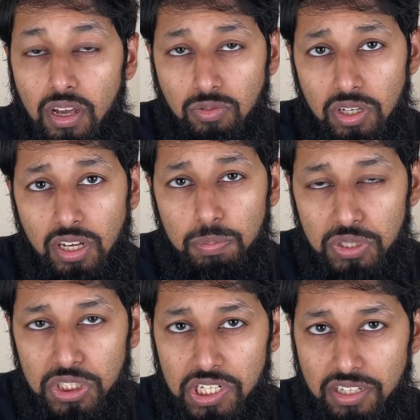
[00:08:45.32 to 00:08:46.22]
I really
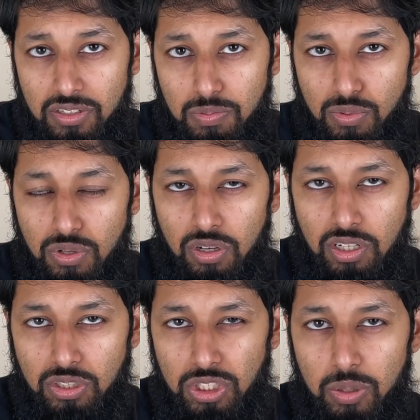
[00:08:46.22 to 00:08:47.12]
appreciate the support you guys
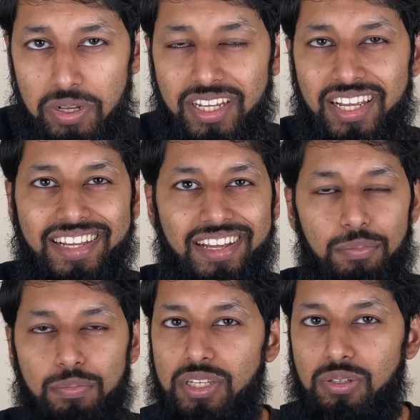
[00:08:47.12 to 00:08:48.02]
are showing.
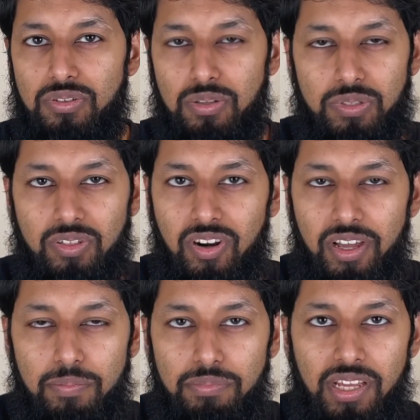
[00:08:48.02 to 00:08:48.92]
Please do
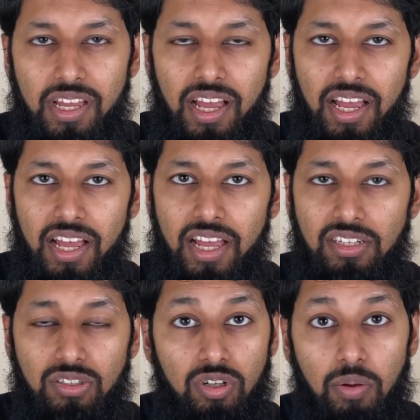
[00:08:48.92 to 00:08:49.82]
subscribe
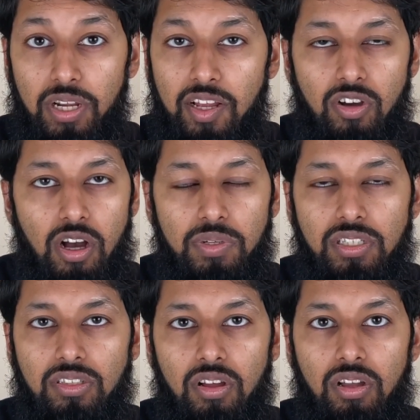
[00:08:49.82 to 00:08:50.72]
and drop down
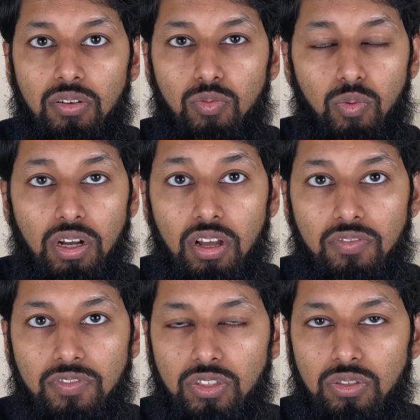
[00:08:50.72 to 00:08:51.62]
comments on what kind of
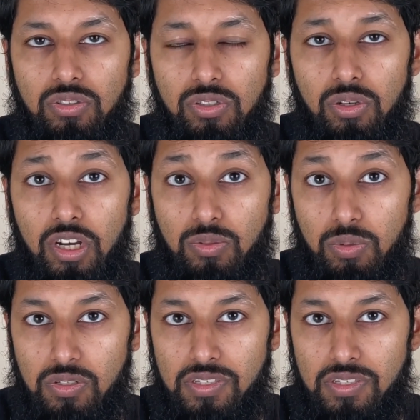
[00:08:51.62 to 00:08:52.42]
videos you guys want to